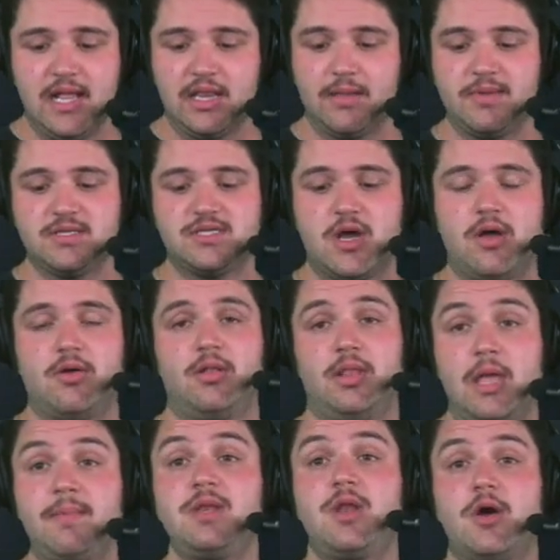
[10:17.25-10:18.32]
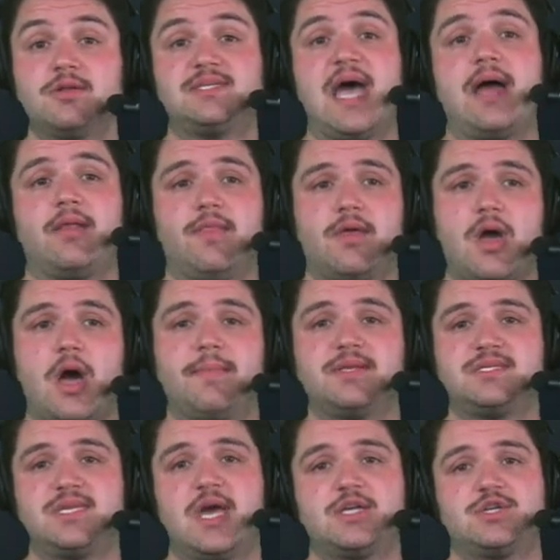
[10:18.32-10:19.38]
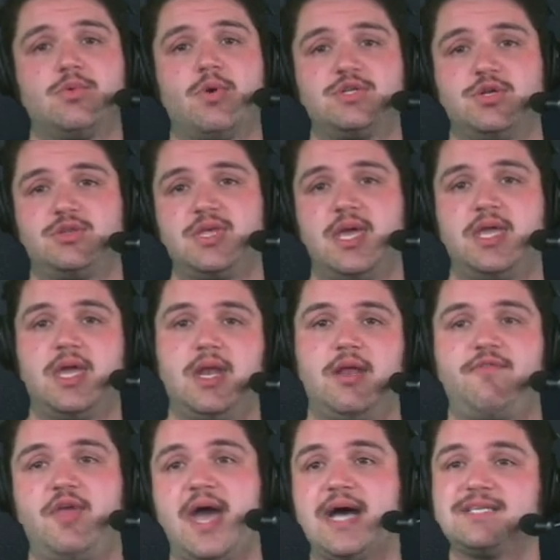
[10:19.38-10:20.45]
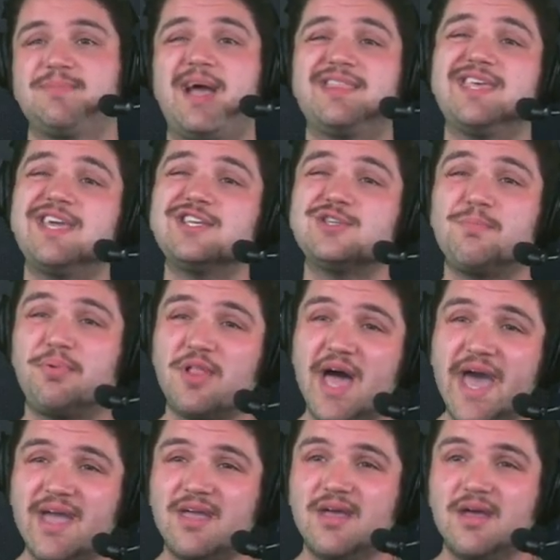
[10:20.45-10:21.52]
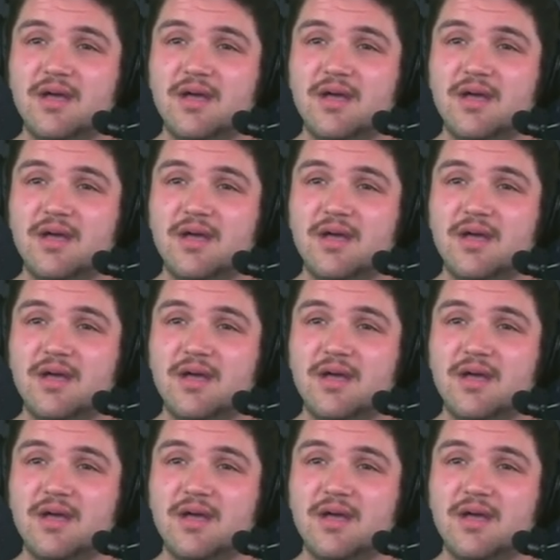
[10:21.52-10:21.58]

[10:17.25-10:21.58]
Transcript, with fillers: Let me know down in the comment section what you're thinking. If you ask me, I think he should play.